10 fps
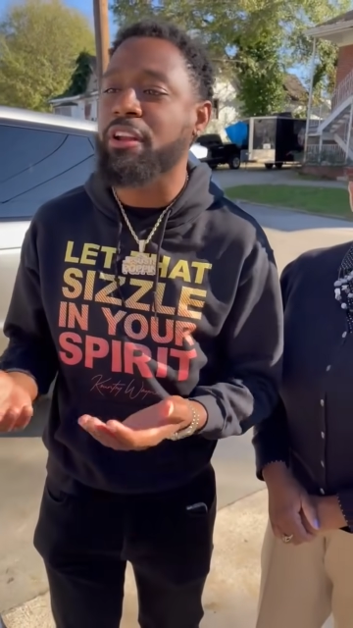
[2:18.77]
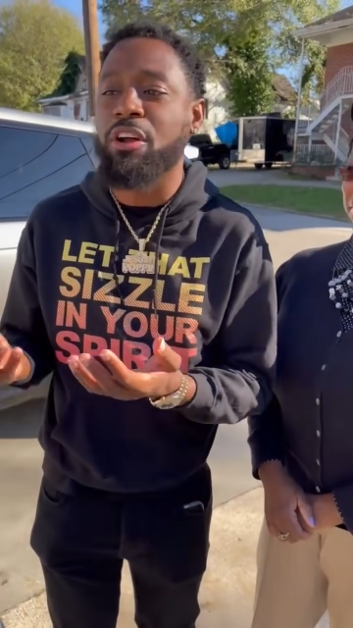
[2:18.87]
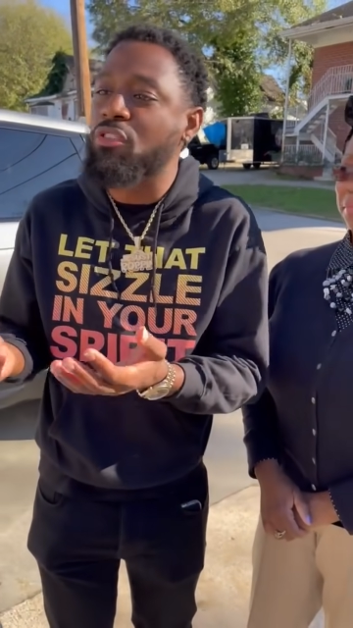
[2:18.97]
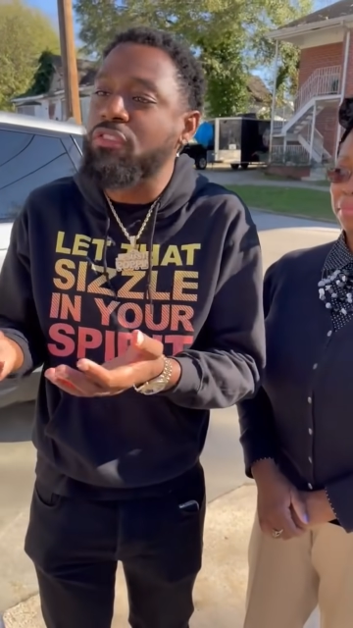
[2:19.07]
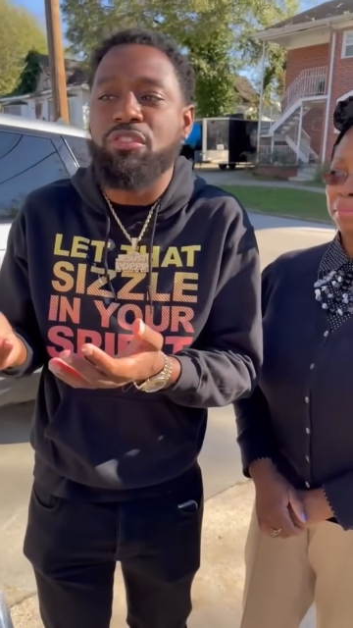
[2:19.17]

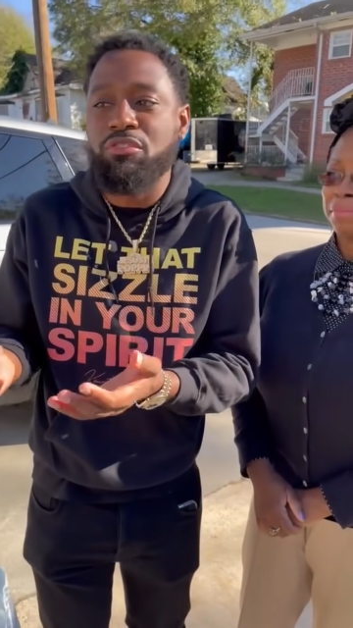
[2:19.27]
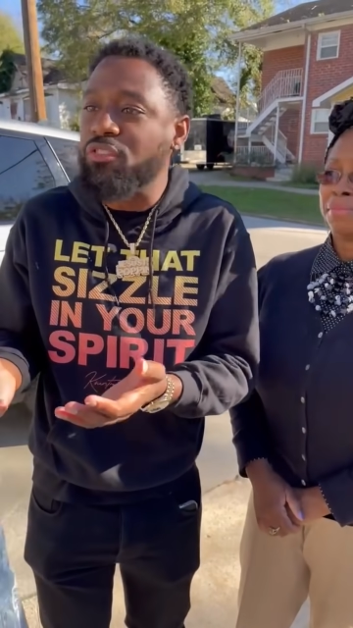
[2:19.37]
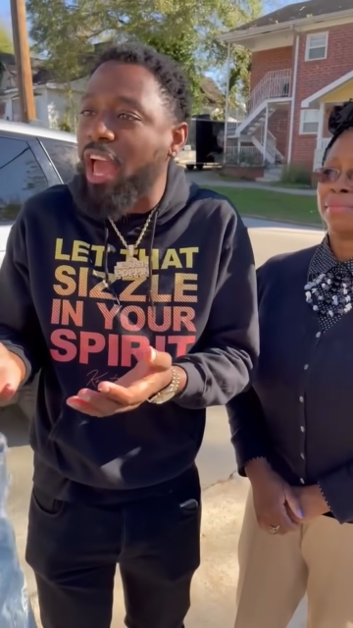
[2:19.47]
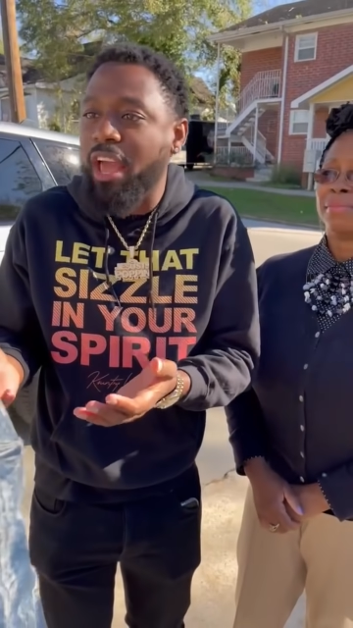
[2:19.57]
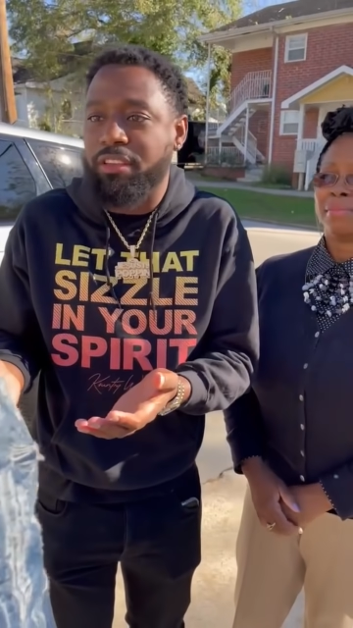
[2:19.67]
Don't even do
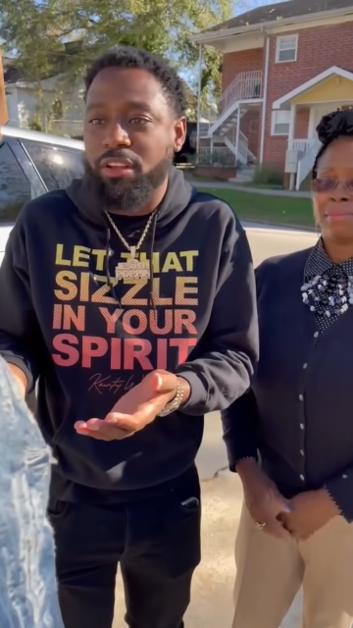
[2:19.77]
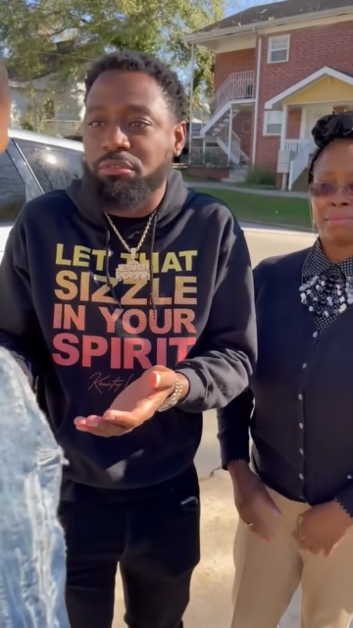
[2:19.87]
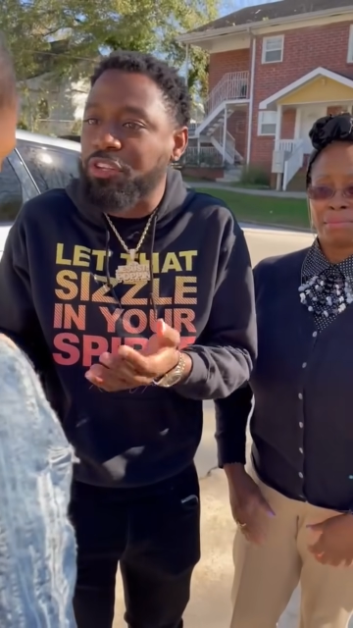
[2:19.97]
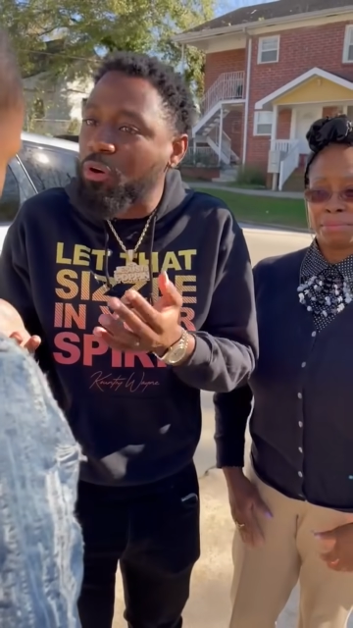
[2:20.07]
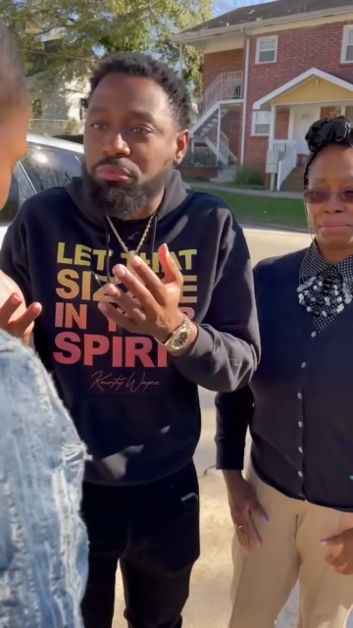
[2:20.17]
that.
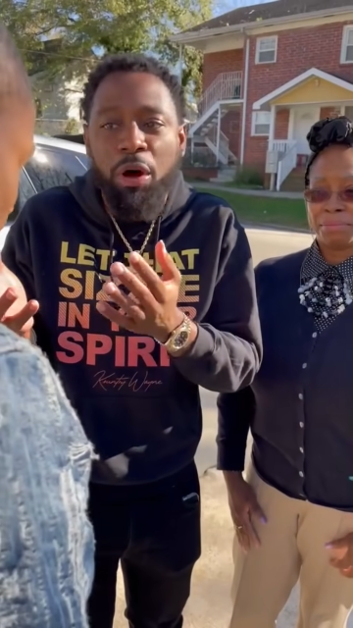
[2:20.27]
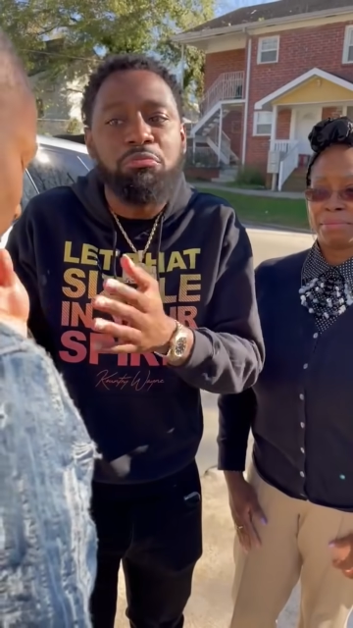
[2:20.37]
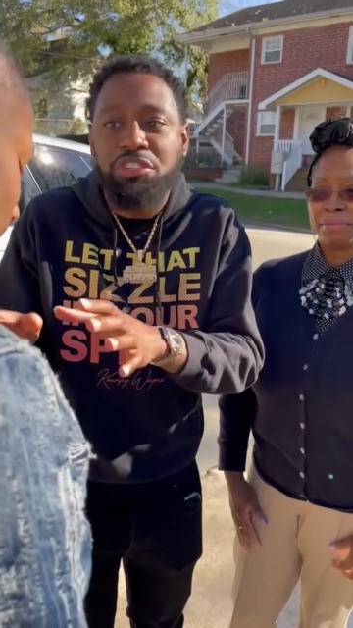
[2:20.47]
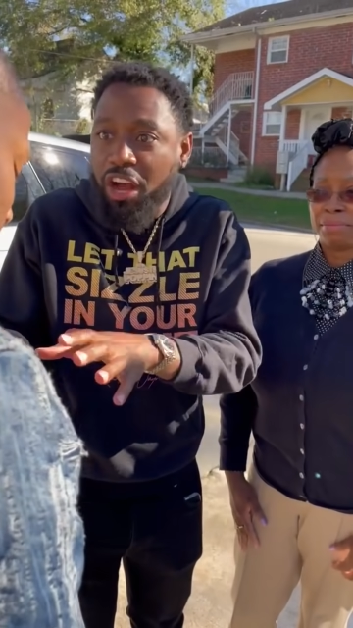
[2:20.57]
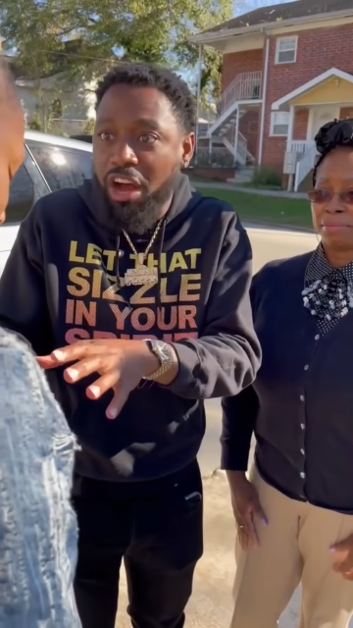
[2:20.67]
Don't don't
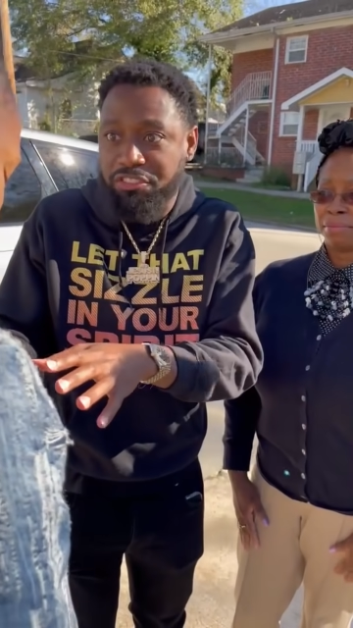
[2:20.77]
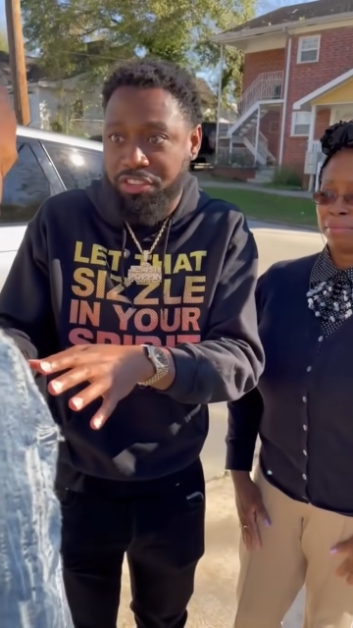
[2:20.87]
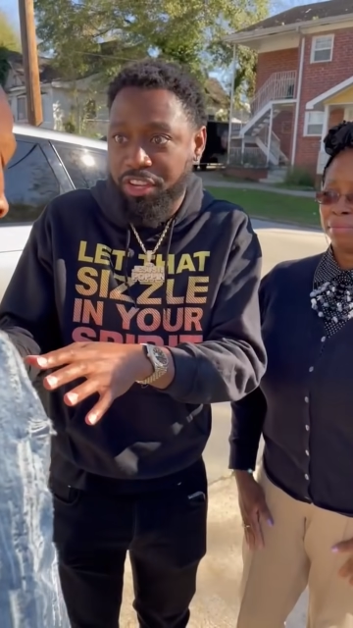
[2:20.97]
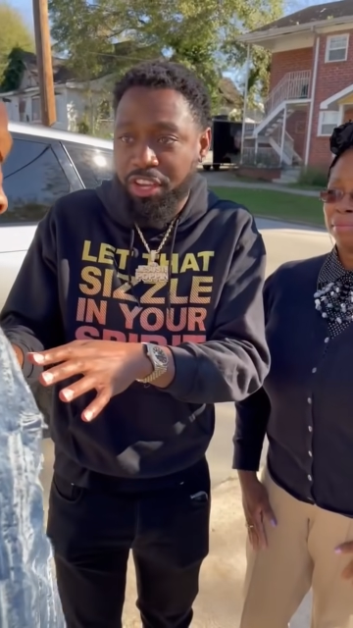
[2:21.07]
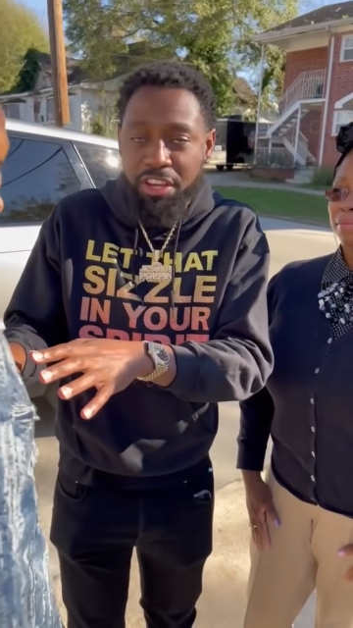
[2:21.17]
don't judge.